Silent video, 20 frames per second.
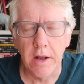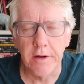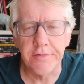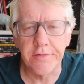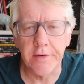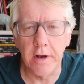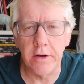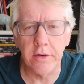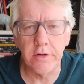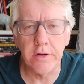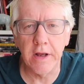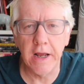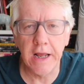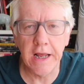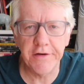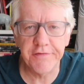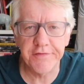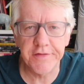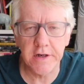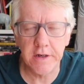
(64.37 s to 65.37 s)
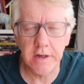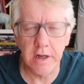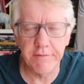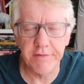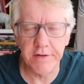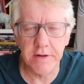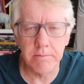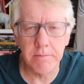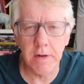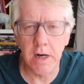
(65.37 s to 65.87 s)
So you have to
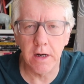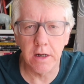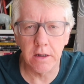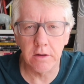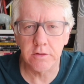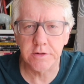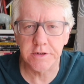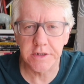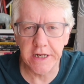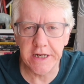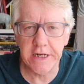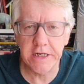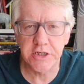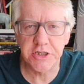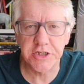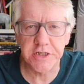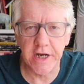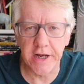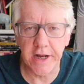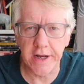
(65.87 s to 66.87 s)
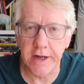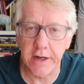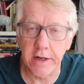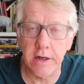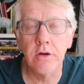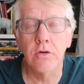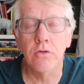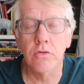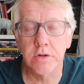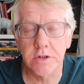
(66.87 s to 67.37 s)
cover the miles each day
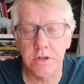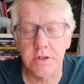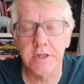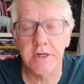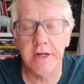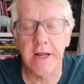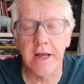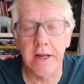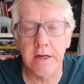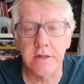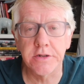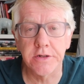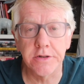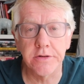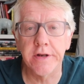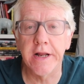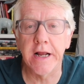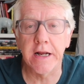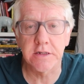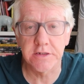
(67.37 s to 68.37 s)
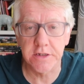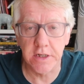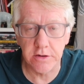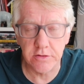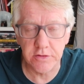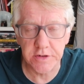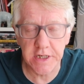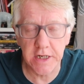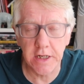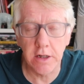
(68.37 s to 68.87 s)
in order to get to your next
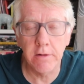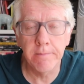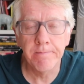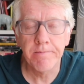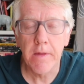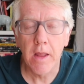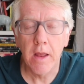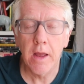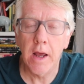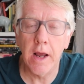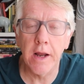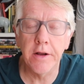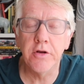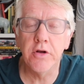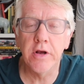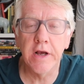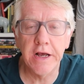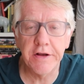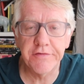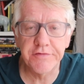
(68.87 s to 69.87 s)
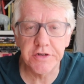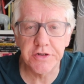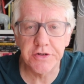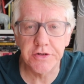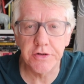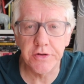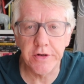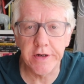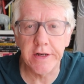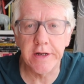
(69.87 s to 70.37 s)
hotel, and you have to
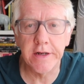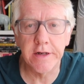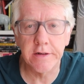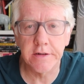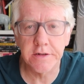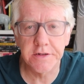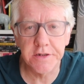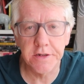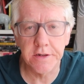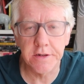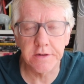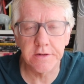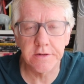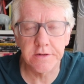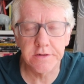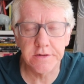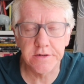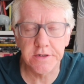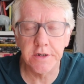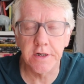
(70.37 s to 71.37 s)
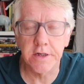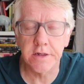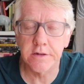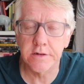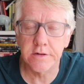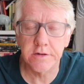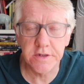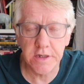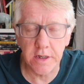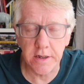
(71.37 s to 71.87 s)
do it in a
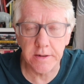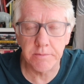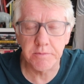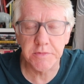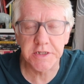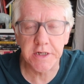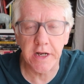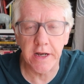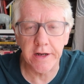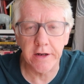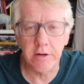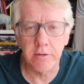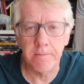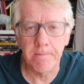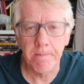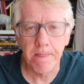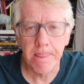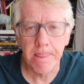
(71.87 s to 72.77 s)
certain time scale.